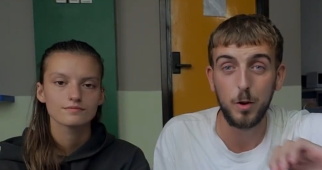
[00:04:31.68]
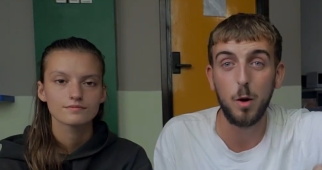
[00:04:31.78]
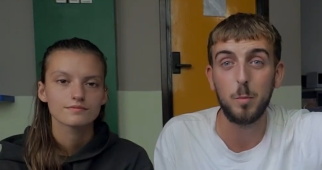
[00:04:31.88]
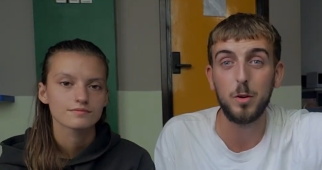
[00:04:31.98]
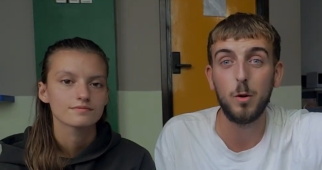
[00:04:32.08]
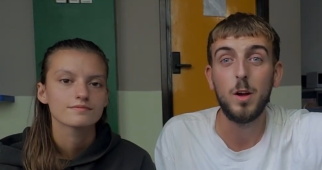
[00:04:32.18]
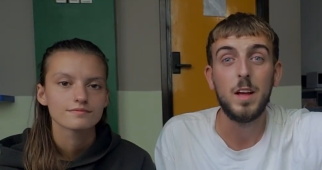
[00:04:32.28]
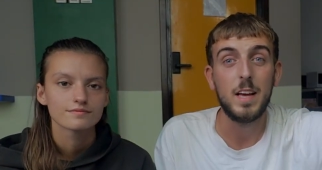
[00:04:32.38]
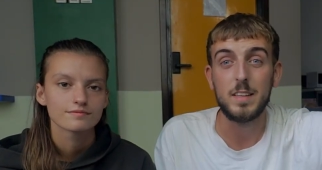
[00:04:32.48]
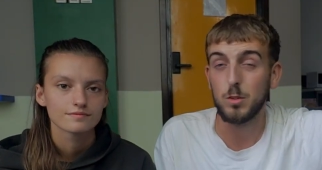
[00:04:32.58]
Speaker 1: phenomenal.
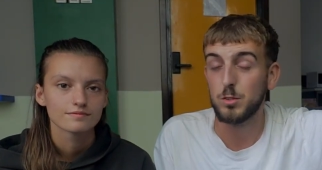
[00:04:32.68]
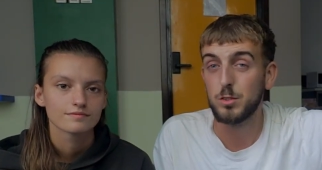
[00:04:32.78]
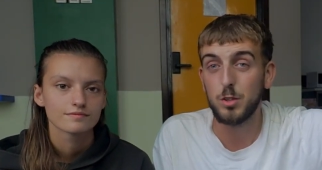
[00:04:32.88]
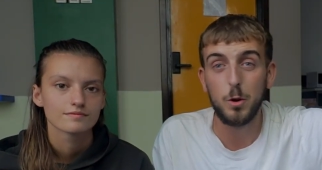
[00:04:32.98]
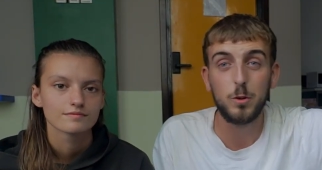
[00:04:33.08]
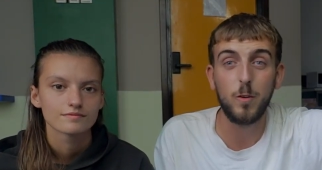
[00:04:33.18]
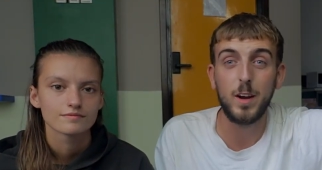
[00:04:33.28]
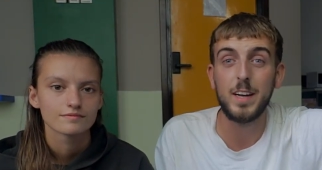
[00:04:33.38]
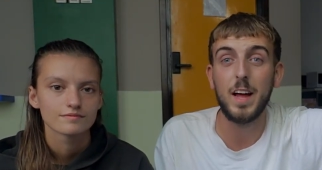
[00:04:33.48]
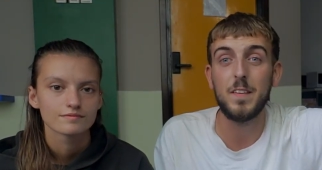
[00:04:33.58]
It's so
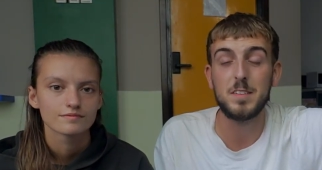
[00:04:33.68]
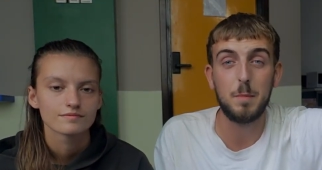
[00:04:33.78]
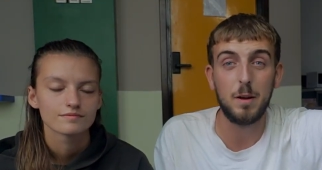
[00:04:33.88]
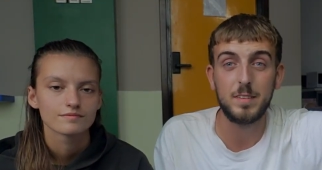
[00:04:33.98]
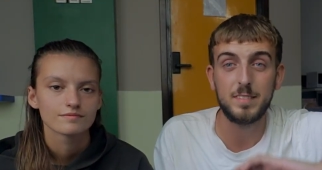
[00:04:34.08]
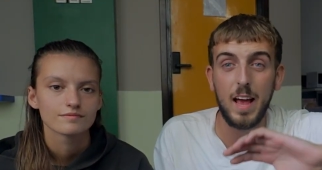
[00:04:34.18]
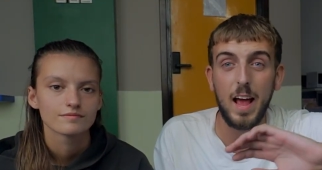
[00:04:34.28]
green and there's mountains